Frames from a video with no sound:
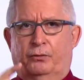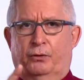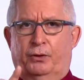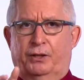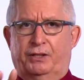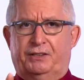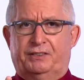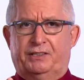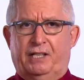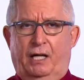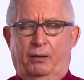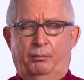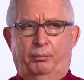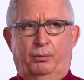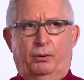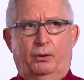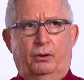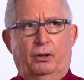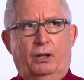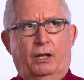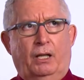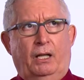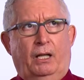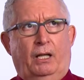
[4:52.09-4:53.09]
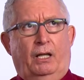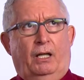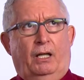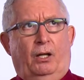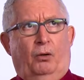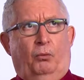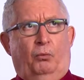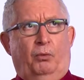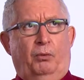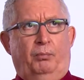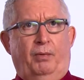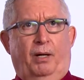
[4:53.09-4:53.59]
For example,
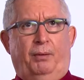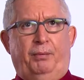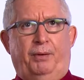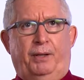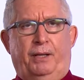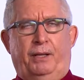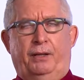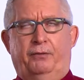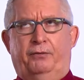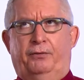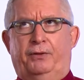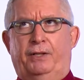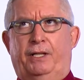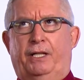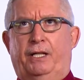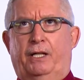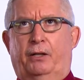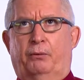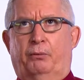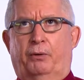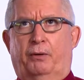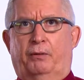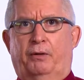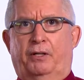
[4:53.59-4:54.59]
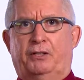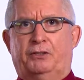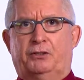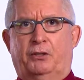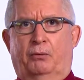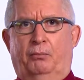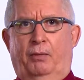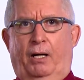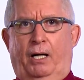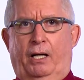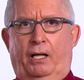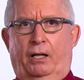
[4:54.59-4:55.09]
we may be feeding a
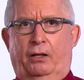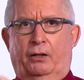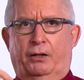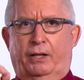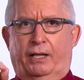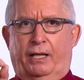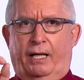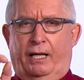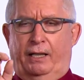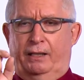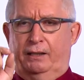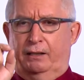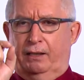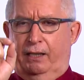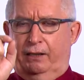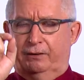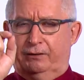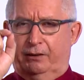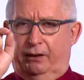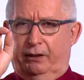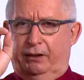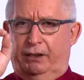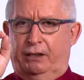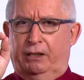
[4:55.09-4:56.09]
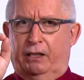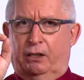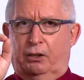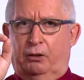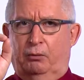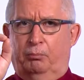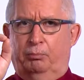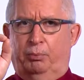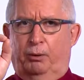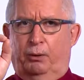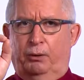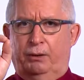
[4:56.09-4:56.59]
regression model that it has a linear
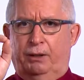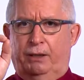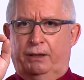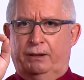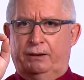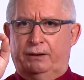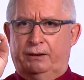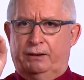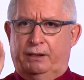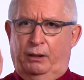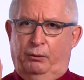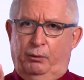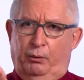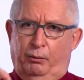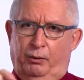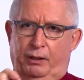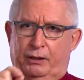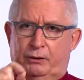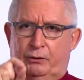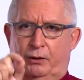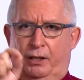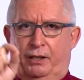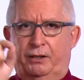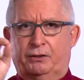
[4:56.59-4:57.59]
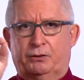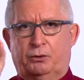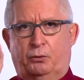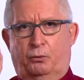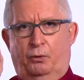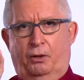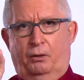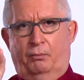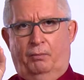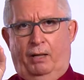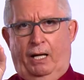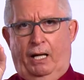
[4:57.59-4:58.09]
component, then we want to try a
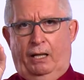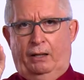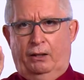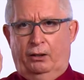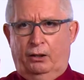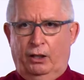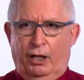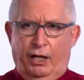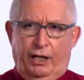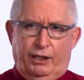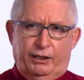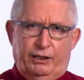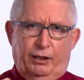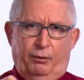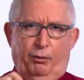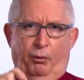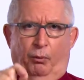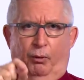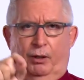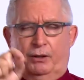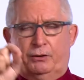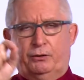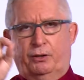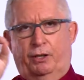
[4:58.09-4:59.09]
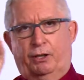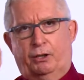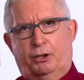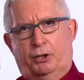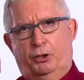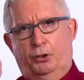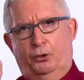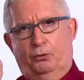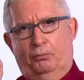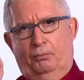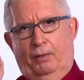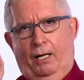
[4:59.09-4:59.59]
square model, then we want to try a
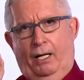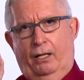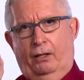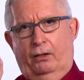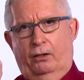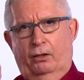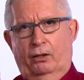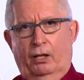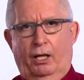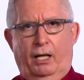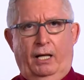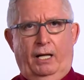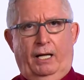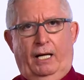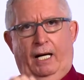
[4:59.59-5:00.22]
cube model,